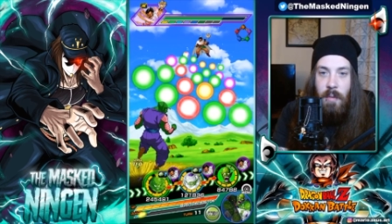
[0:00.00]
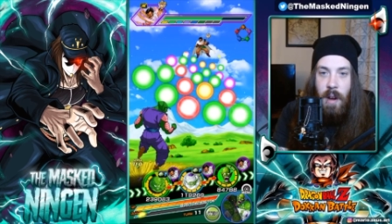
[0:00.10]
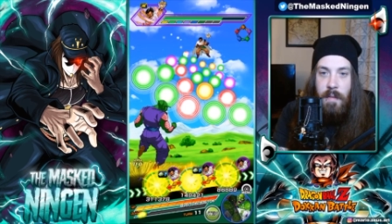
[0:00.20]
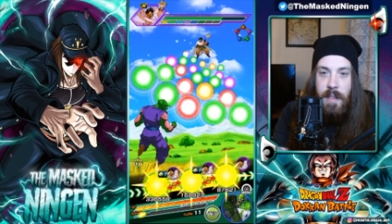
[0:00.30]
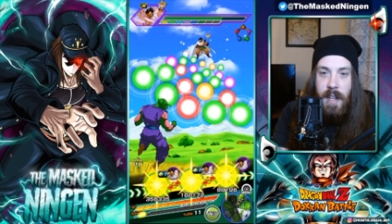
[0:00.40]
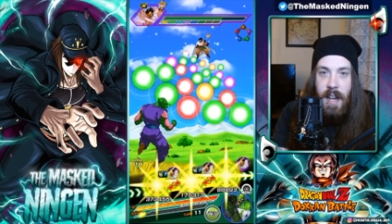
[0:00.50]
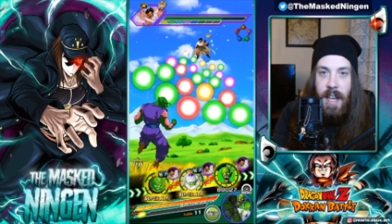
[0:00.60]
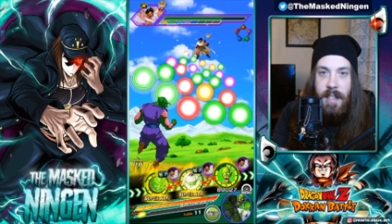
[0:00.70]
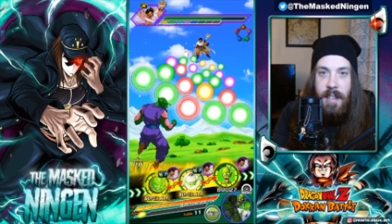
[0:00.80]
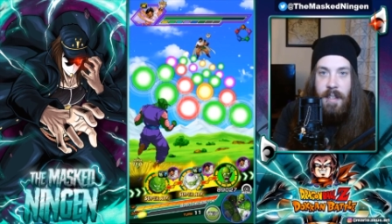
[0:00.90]
rather than
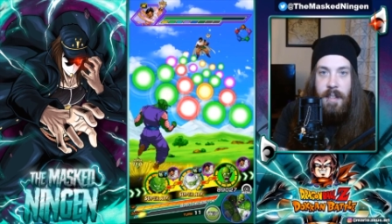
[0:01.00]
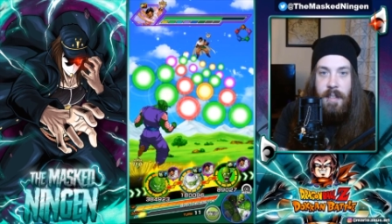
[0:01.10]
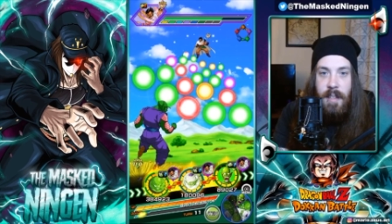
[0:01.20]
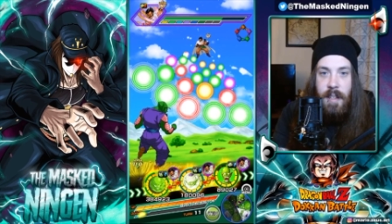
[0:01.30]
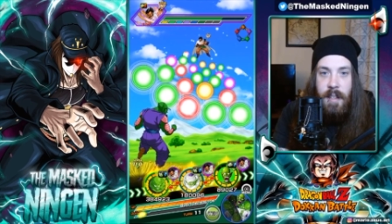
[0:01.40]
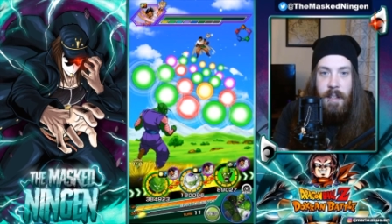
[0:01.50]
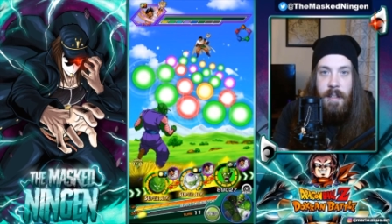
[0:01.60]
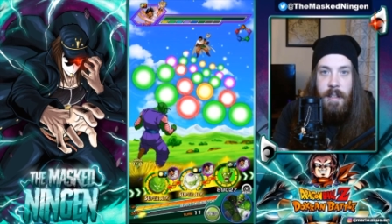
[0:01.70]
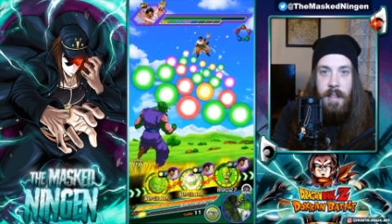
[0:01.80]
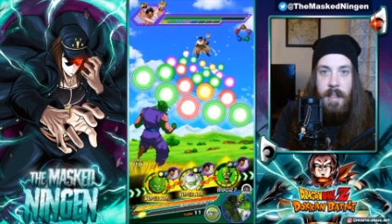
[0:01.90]
later. So
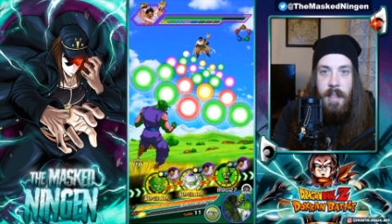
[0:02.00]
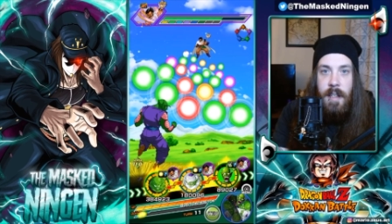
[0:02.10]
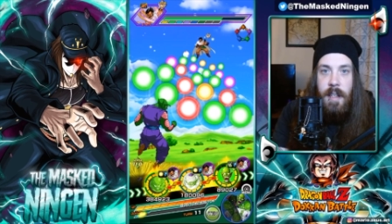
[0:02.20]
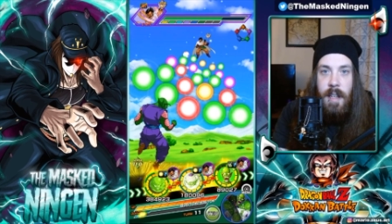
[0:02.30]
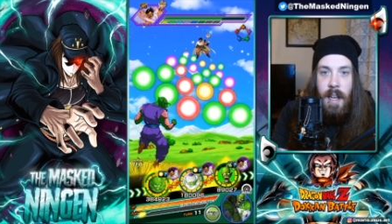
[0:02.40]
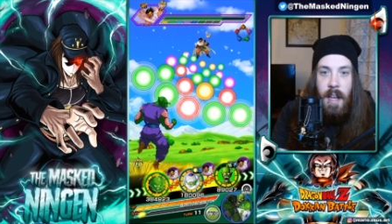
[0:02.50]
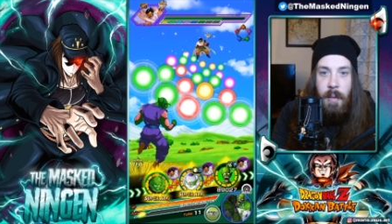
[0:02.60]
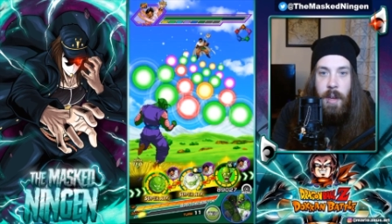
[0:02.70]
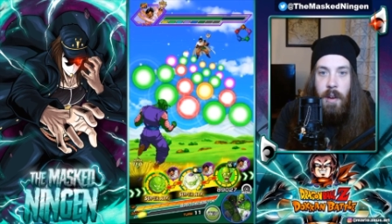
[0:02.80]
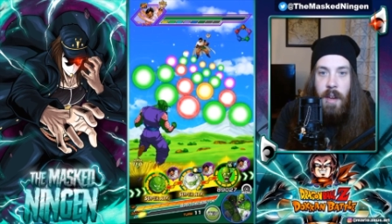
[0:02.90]
uh,
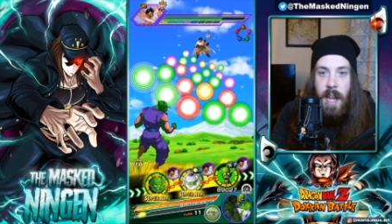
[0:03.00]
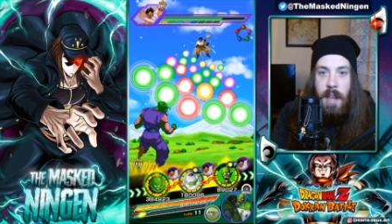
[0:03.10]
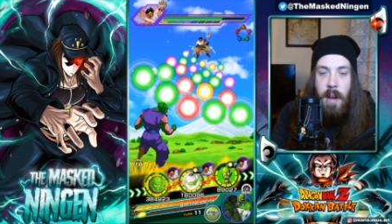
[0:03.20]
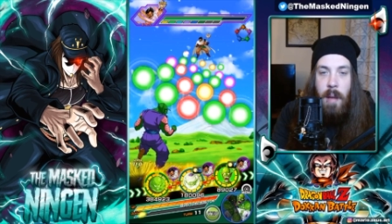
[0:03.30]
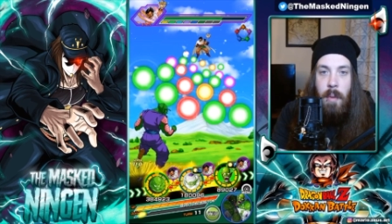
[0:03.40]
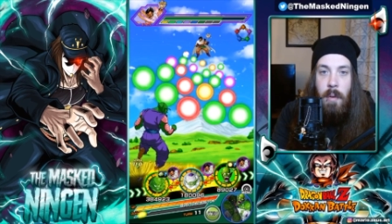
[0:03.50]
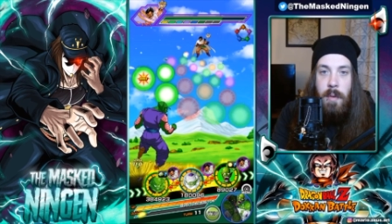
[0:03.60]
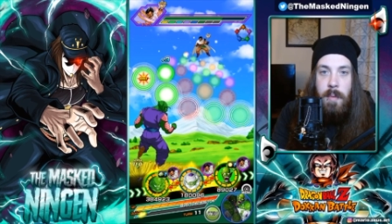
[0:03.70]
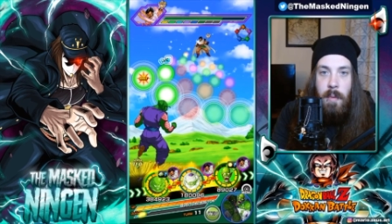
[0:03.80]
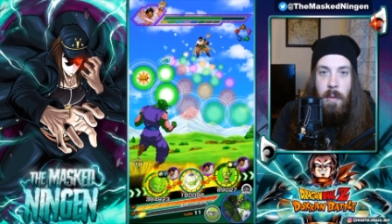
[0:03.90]
we can't get any rainbow
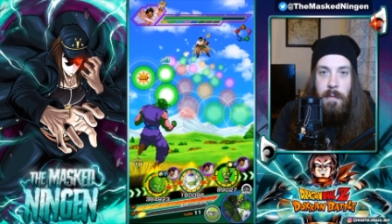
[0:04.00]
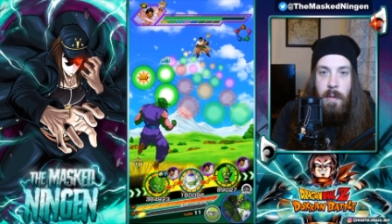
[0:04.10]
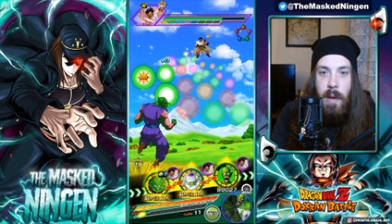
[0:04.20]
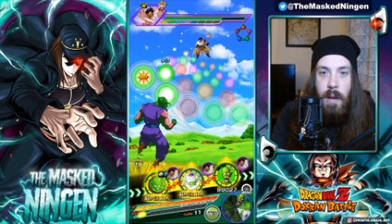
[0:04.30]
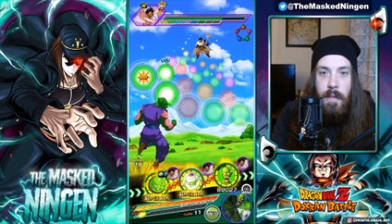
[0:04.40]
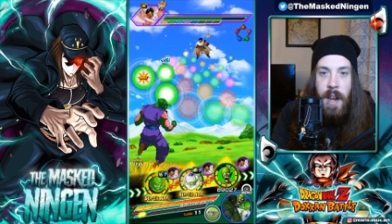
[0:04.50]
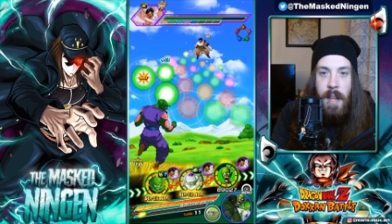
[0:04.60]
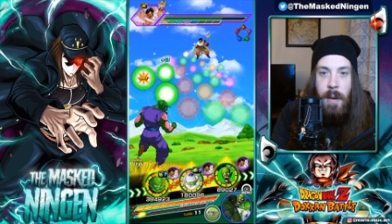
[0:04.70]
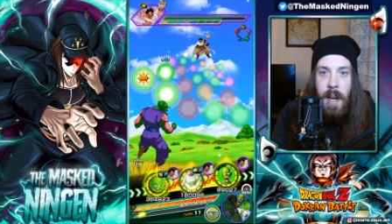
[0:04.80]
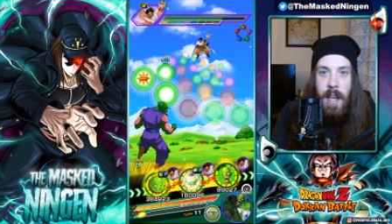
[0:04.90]
orbs, but we're on full health
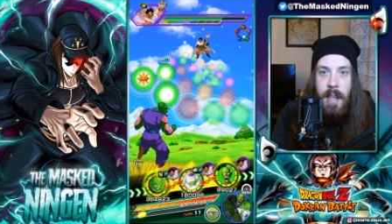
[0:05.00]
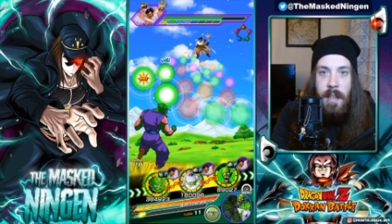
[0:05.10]
anyway.